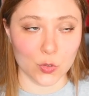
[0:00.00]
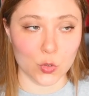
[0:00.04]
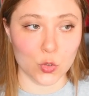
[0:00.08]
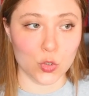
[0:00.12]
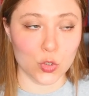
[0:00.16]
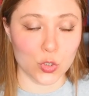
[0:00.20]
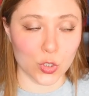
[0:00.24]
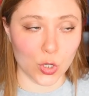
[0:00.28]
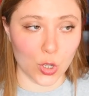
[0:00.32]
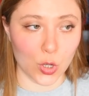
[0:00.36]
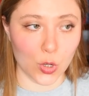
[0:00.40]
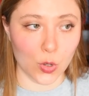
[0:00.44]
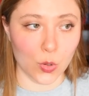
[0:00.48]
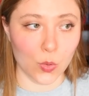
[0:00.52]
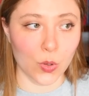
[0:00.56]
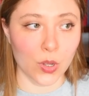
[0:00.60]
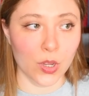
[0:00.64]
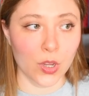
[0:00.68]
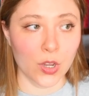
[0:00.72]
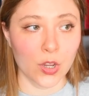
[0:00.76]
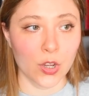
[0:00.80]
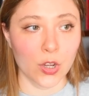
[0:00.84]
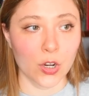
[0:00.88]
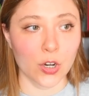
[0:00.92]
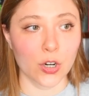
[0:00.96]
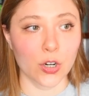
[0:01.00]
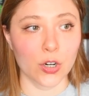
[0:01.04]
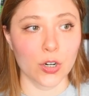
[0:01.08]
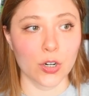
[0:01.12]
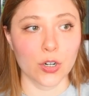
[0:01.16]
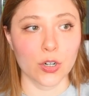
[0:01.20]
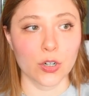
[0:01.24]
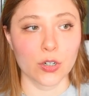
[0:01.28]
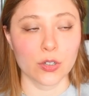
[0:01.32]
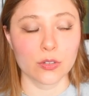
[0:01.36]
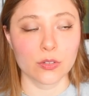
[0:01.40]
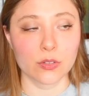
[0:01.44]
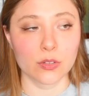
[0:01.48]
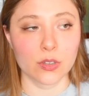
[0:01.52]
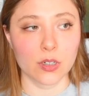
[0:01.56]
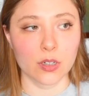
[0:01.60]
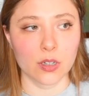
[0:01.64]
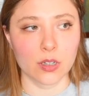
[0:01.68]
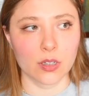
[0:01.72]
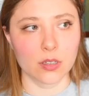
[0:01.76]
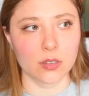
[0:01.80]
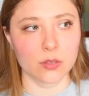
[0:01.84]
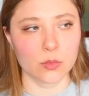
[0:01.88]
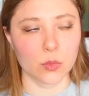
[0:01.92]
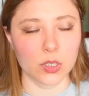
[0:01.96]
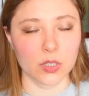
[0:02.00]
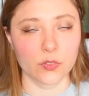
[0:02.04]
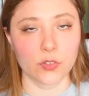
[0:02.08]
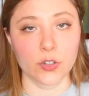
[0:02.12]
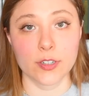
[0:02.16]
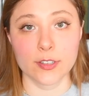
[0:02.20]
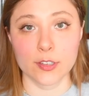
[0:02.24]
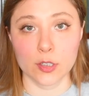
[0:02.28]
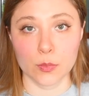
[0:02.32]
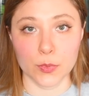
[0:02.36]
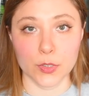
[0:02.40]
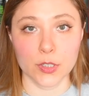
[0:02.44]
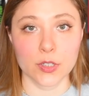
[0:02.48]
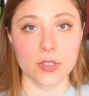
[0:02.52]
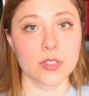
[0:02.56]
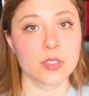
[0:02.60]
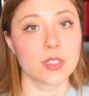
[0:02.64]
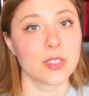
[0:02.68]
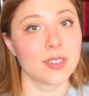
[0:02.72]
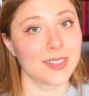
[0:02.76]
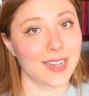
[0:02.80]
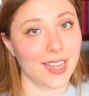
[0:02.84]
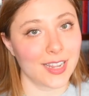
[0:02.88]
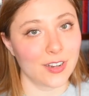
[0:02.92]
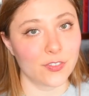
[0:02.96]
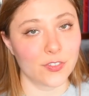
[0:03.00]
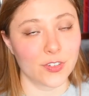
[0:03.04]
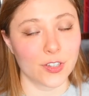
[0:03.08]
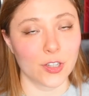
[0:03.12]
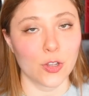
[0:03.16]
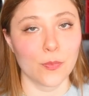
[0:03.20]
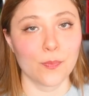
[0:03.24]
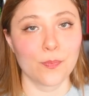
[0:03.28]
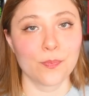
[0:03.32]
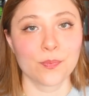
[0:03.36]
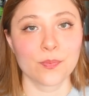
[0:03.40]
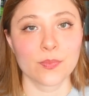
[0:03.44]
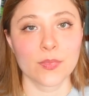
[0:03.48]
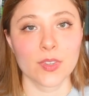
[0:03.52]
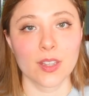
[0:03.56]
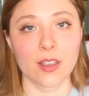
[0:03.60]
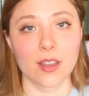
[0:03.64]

So, her uh, one of her other books, Night Film,